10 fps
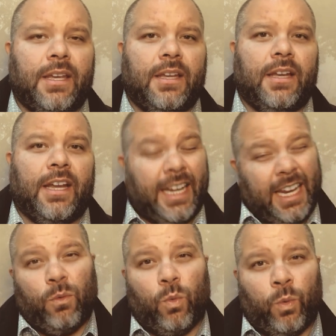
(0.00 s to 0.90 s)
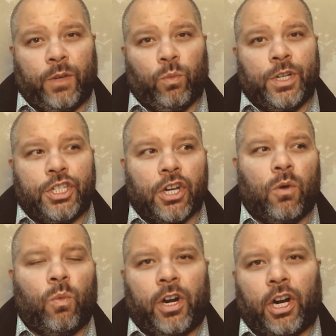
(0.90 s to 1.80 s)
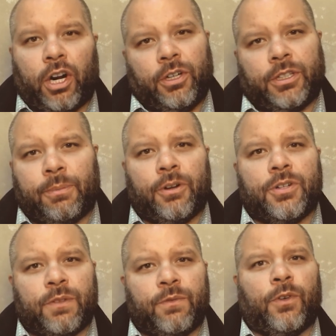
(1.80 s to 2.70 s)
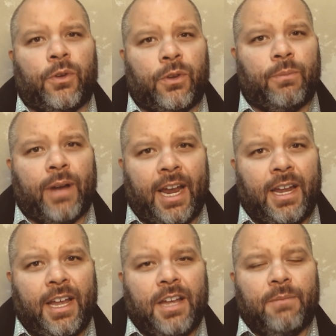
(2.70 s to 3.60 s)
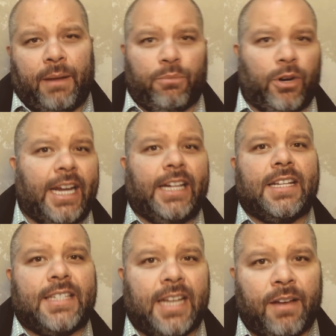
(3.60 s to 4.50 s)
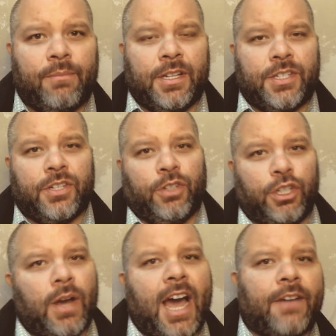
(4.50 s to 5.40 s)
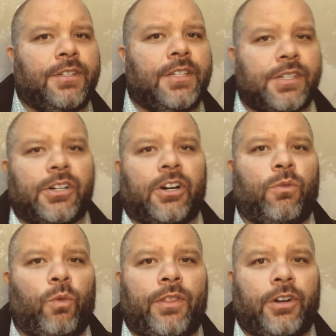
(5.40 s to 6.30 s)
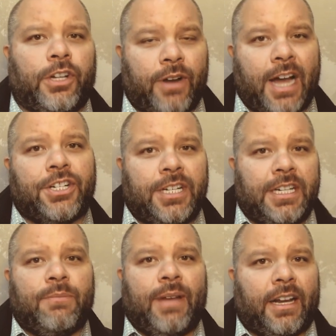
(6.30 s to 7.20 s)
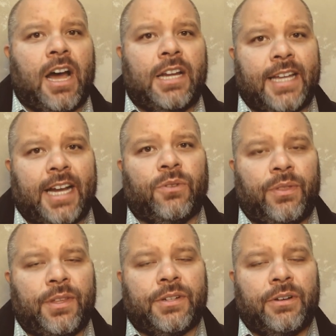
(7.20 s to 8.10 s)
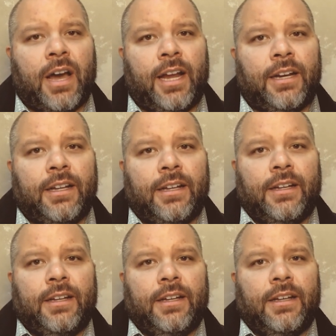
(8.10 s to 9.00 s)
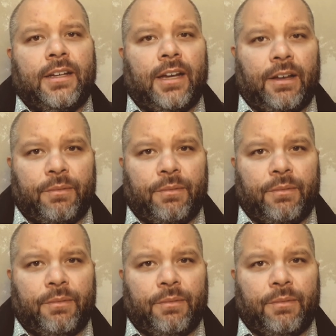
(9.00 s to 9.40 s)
And again, we don't want to hurt the person further by bringing this up. And so you have to discern whether you actually need to make contact with this or not.